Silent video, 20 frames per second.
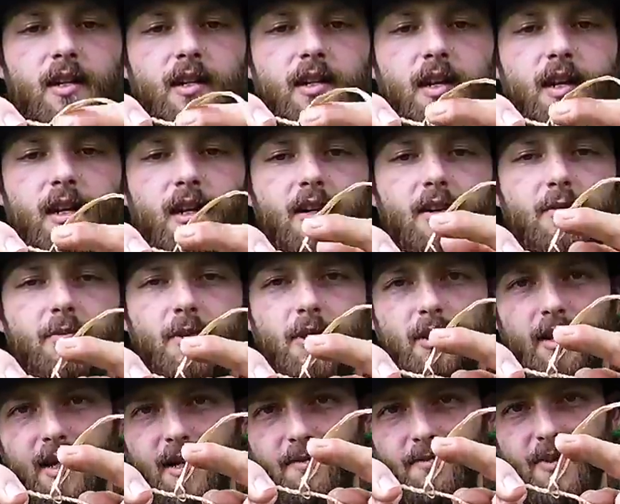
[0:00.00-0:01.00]
cut or
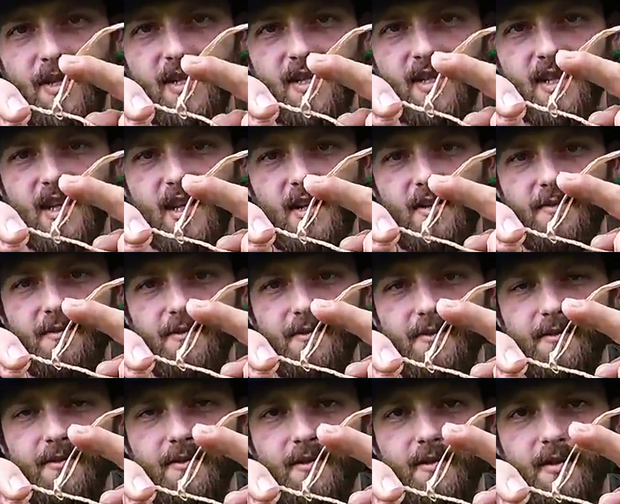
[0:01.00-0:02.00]
burn that piece off,
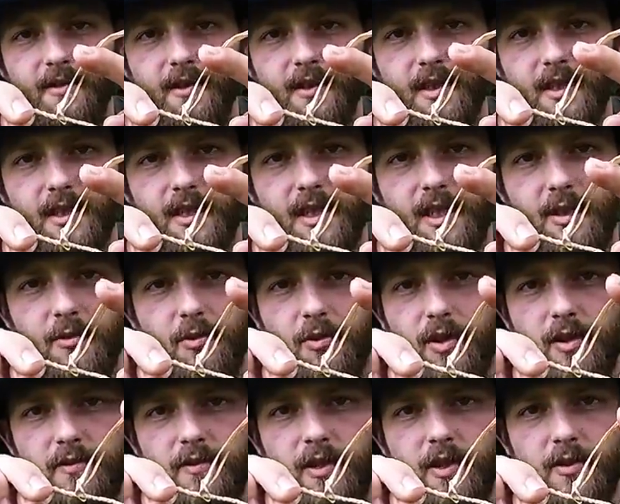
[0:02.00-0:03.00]
and you
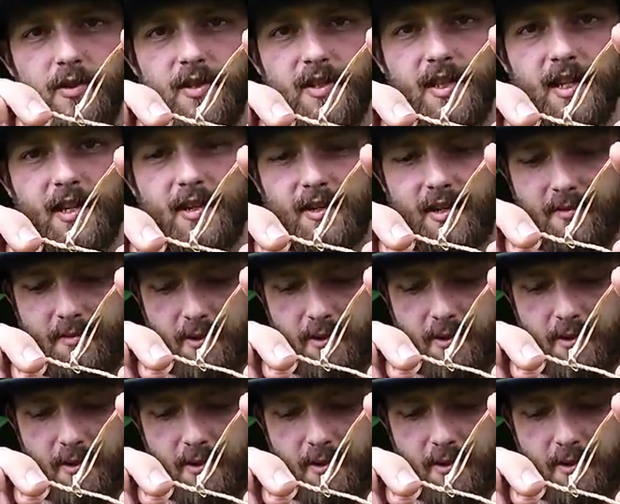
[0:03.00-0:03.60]
won't even know it's there.